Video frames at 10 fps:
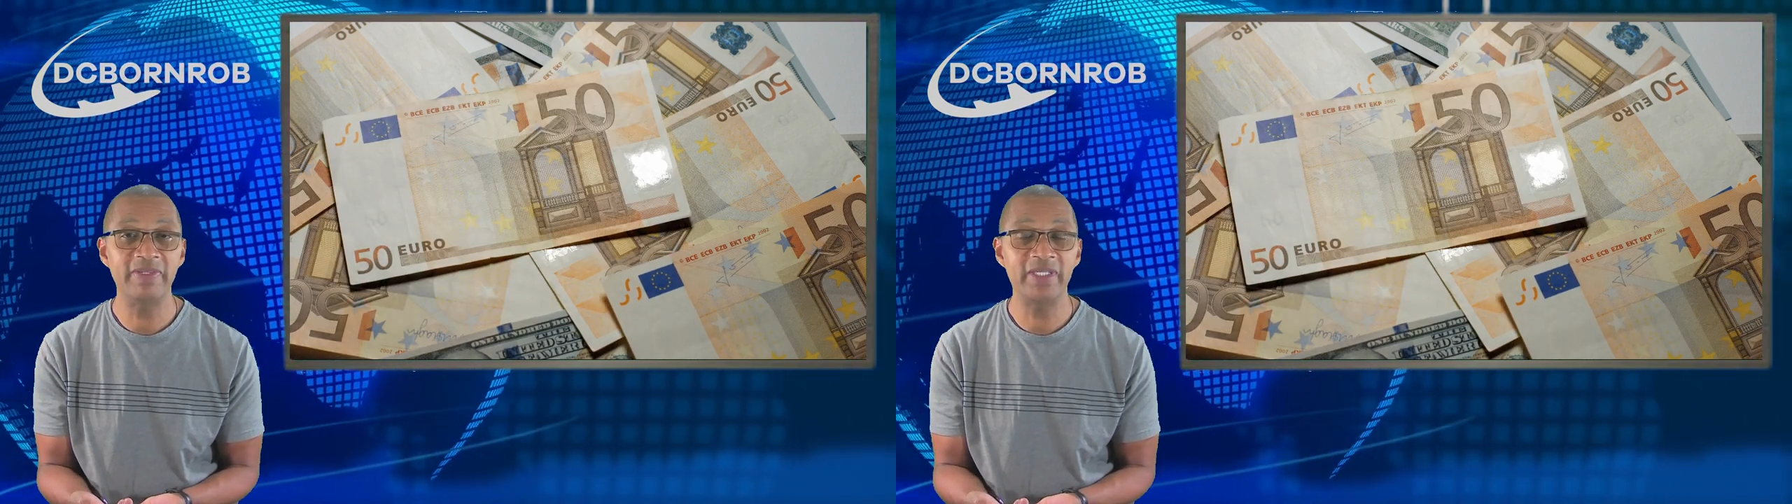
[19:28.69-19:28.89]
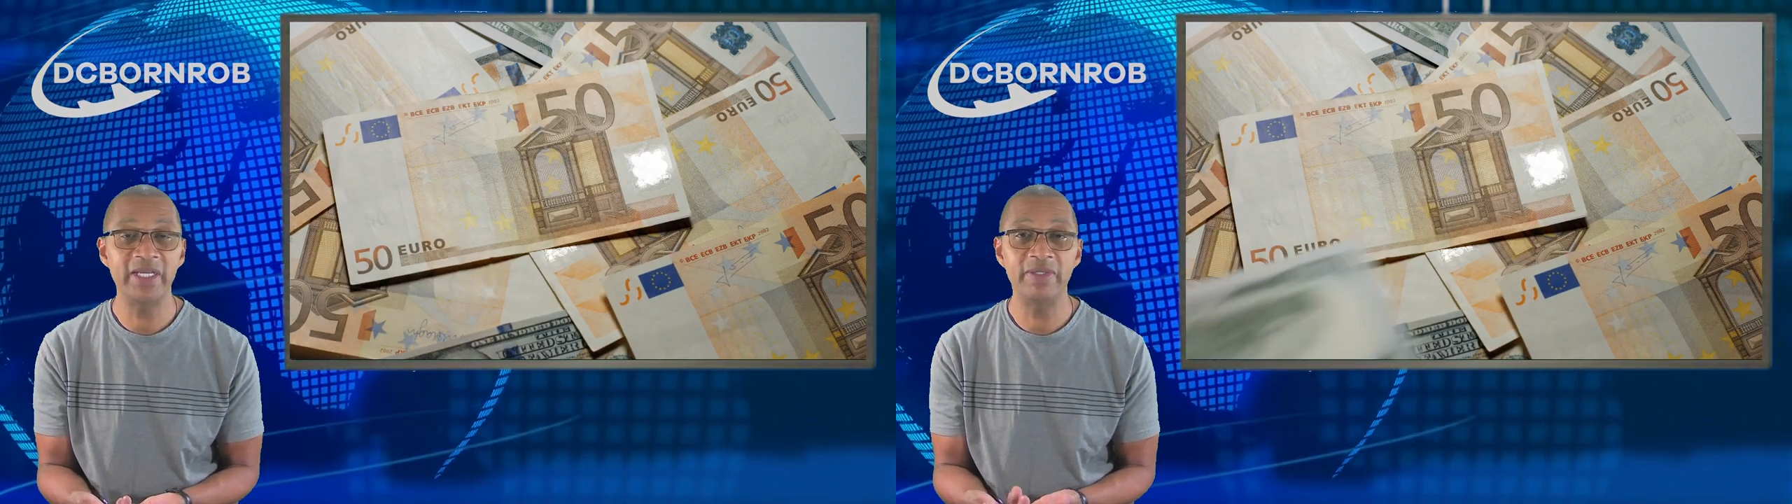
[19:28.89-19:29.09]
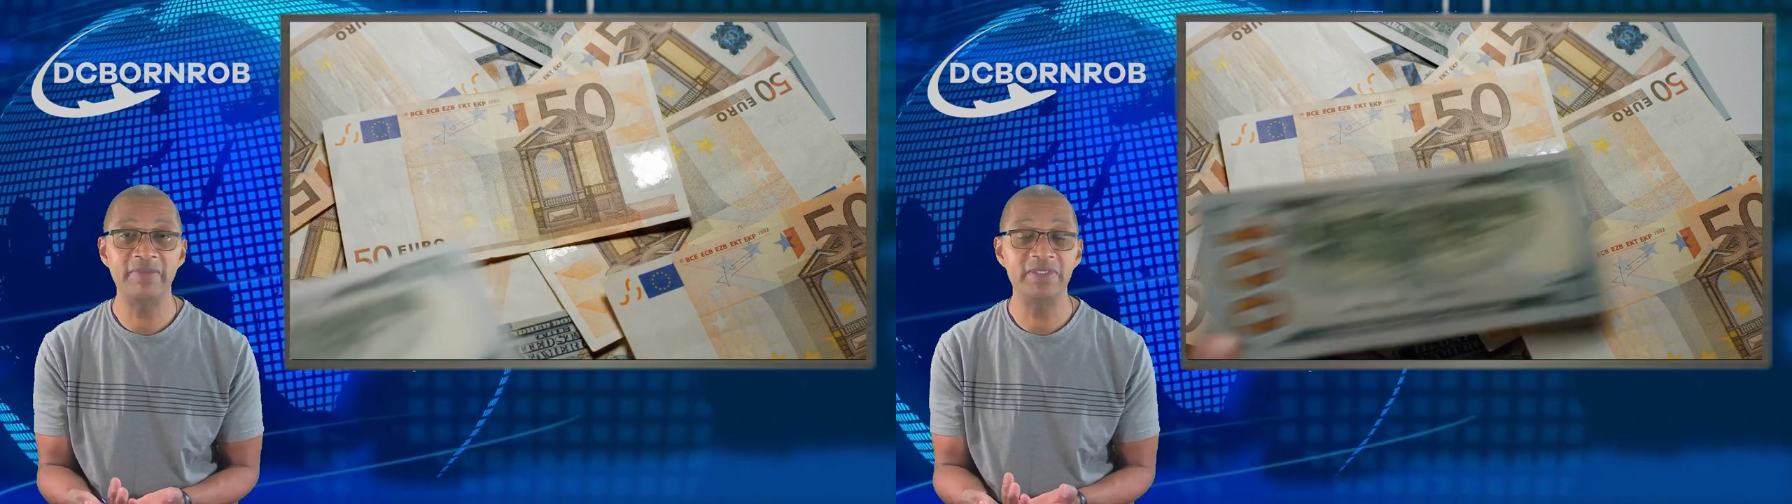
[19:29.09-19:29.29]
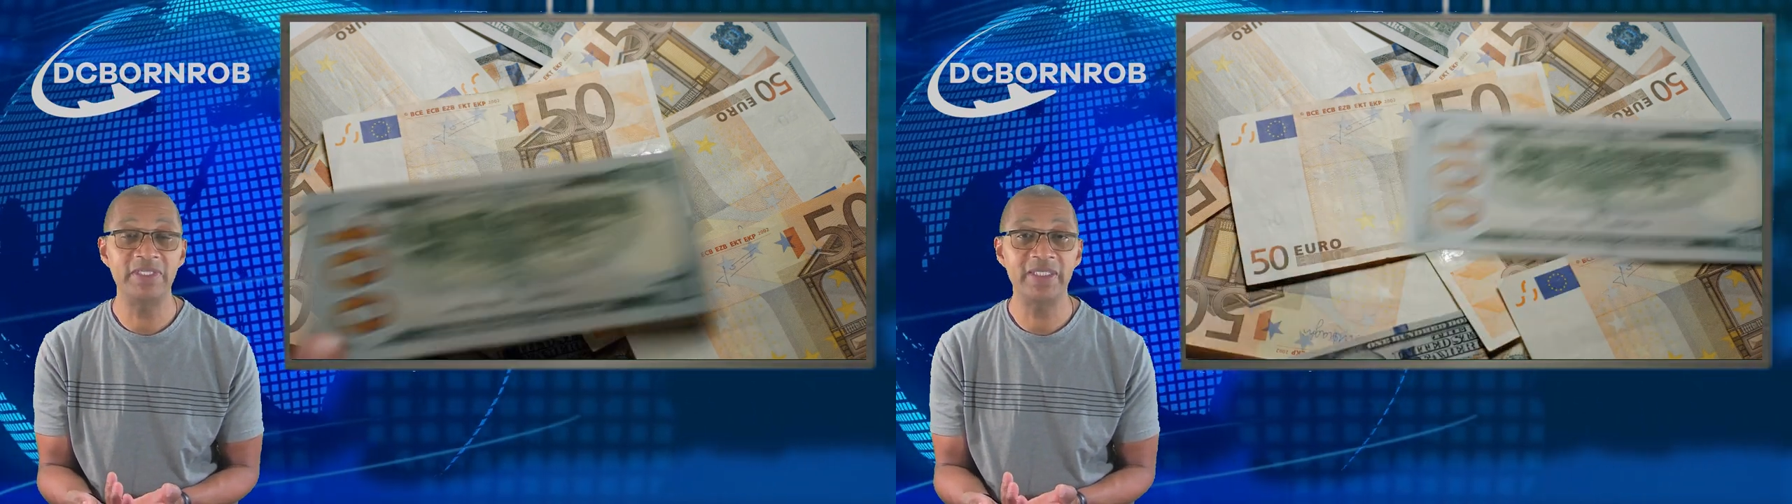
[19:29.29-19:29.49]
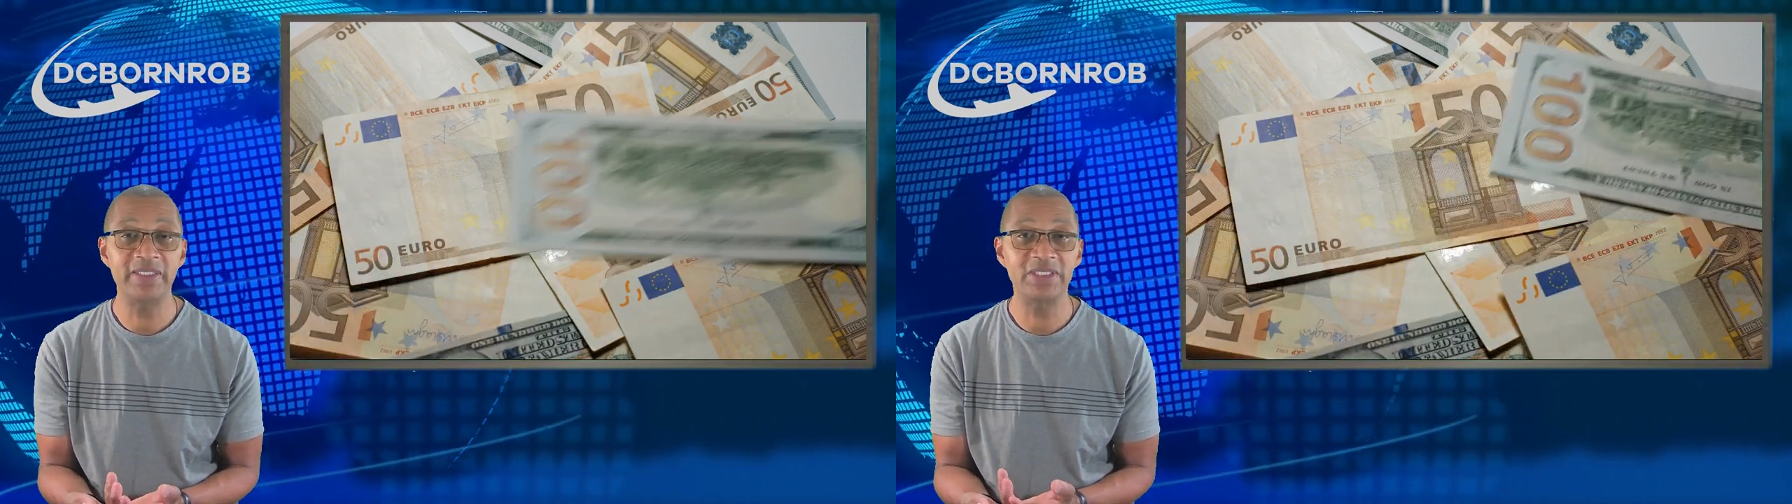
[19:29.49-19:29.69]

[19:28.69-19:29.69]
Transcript: and they don't even take the